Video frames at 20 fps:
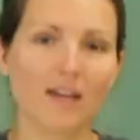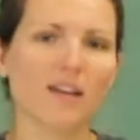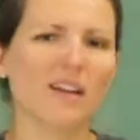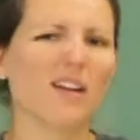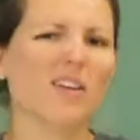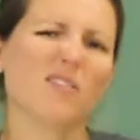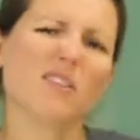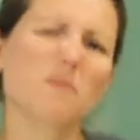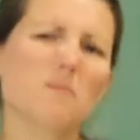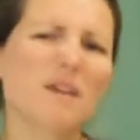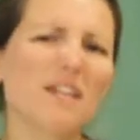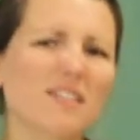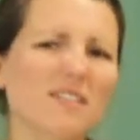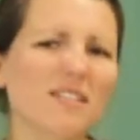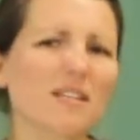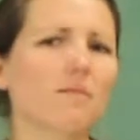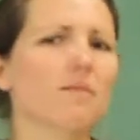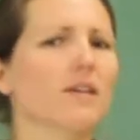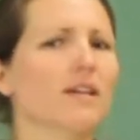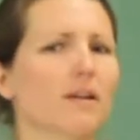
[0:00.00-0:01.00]
Now this might
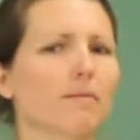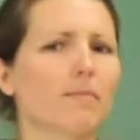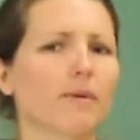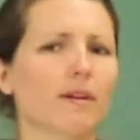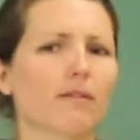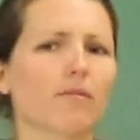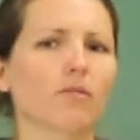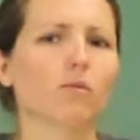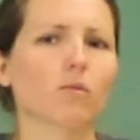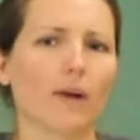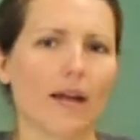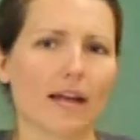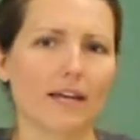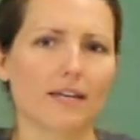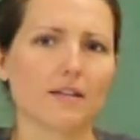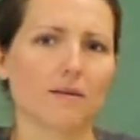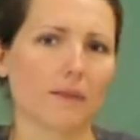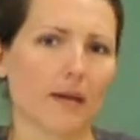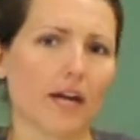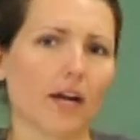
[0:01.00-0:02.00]
seem like a bit of a
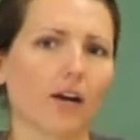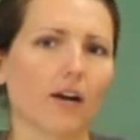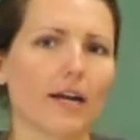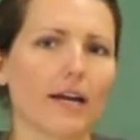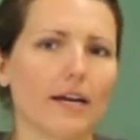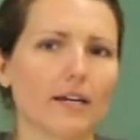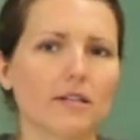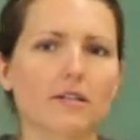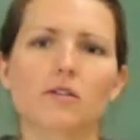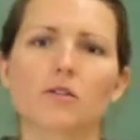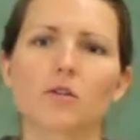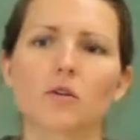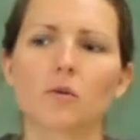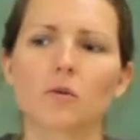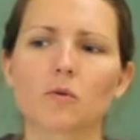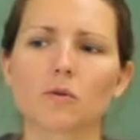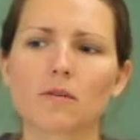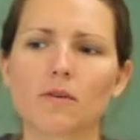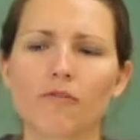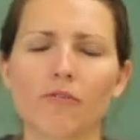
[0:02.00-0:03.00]
random area to
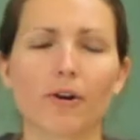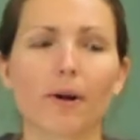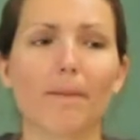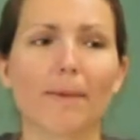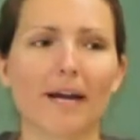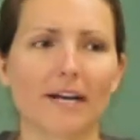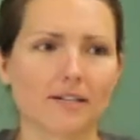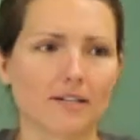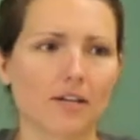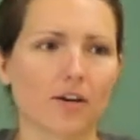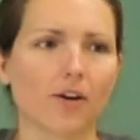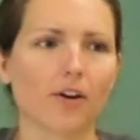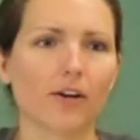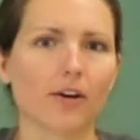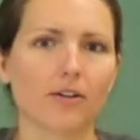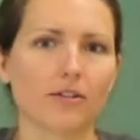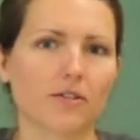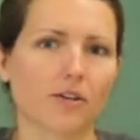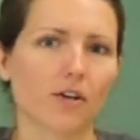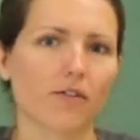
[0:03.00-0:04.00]
choose for a
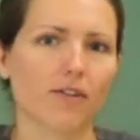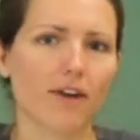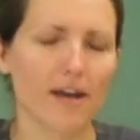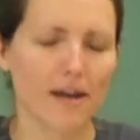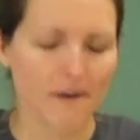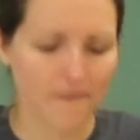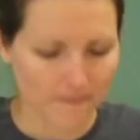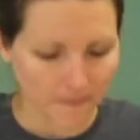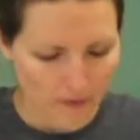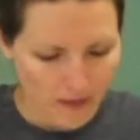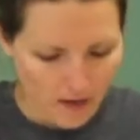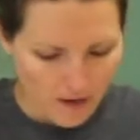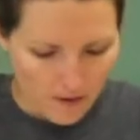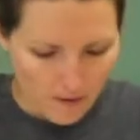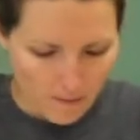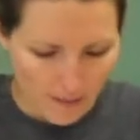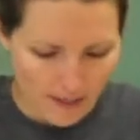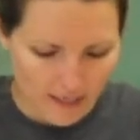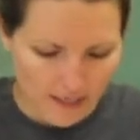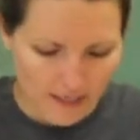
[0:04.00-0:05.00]
bacterial survey,
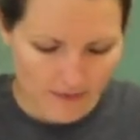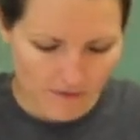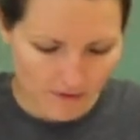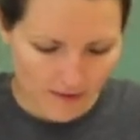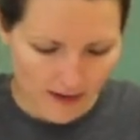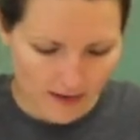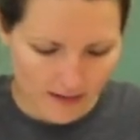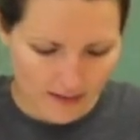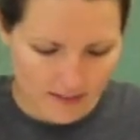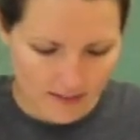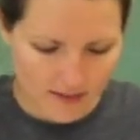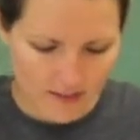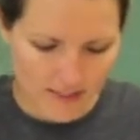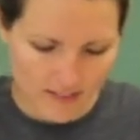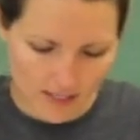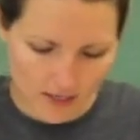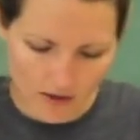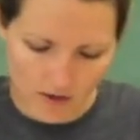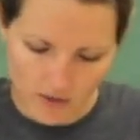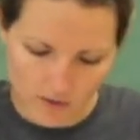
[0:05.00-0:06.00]
but in fact, this
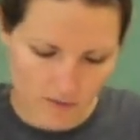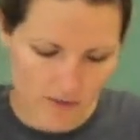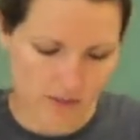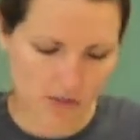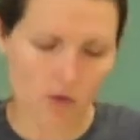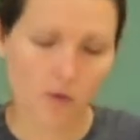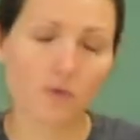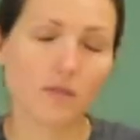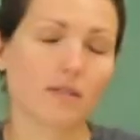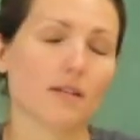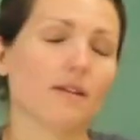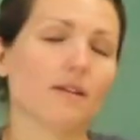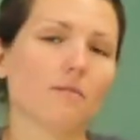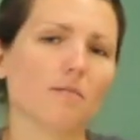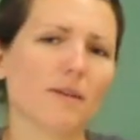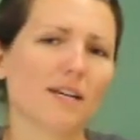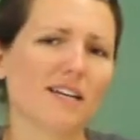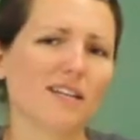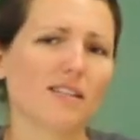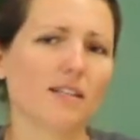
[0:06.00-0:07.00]
area was chosen
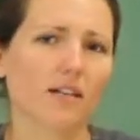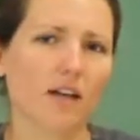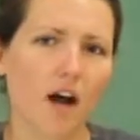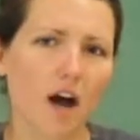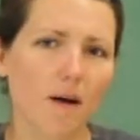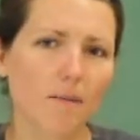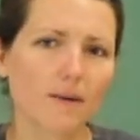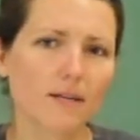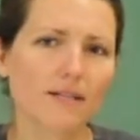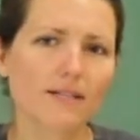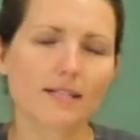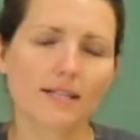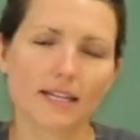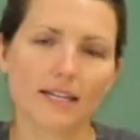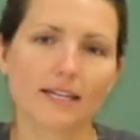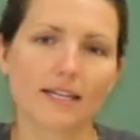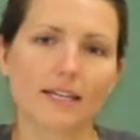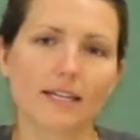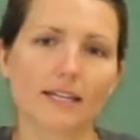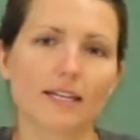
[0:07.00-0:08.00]
because a common
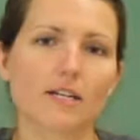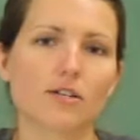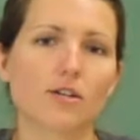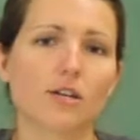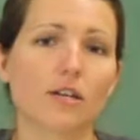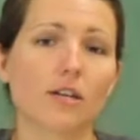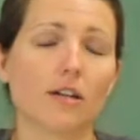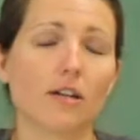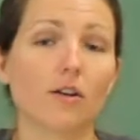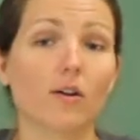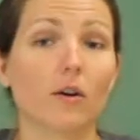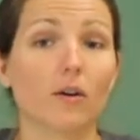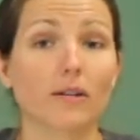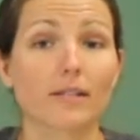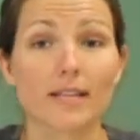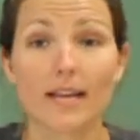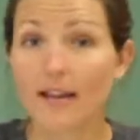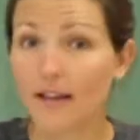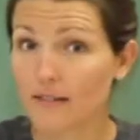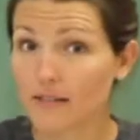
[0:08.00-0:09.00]
skin condition known
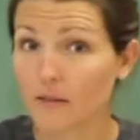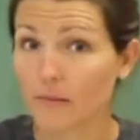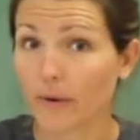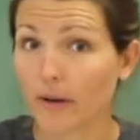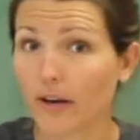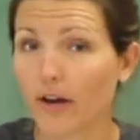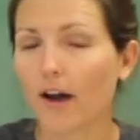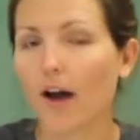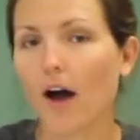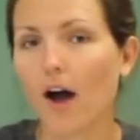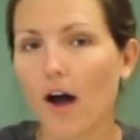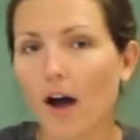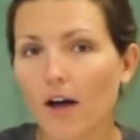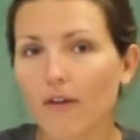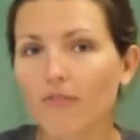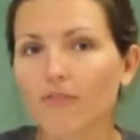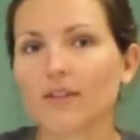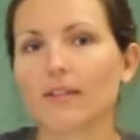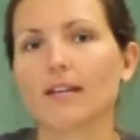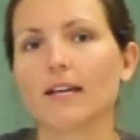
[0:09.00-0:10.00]
as eczema
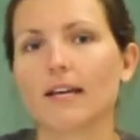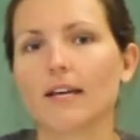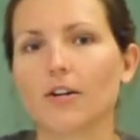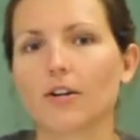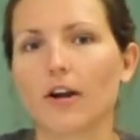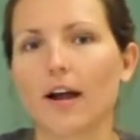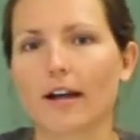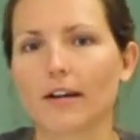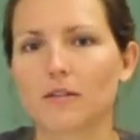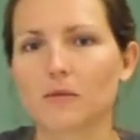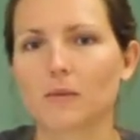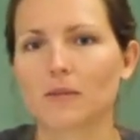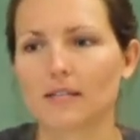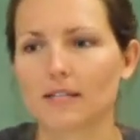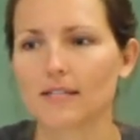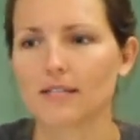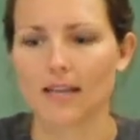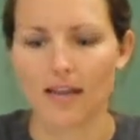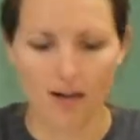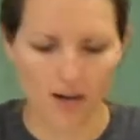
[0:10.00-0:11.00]
often interacts with
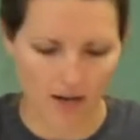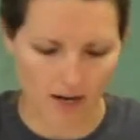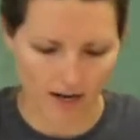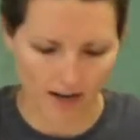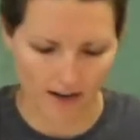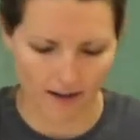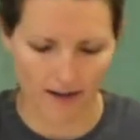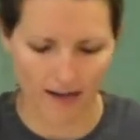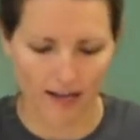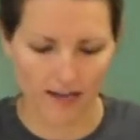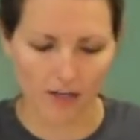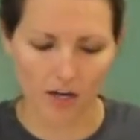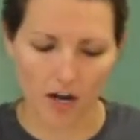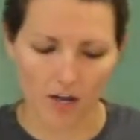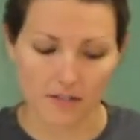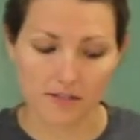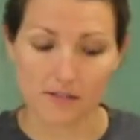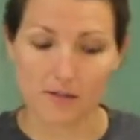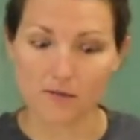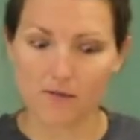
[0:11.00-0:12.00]
this area and
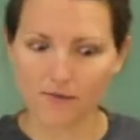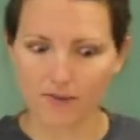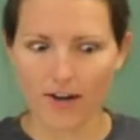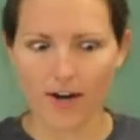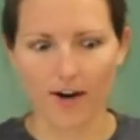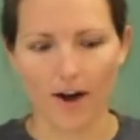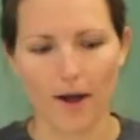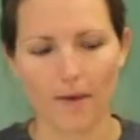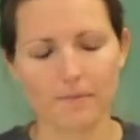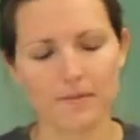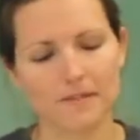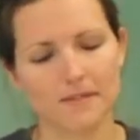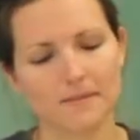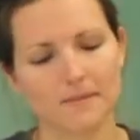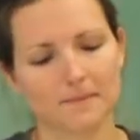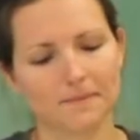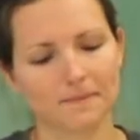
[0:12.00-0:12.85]
causes flare-ups.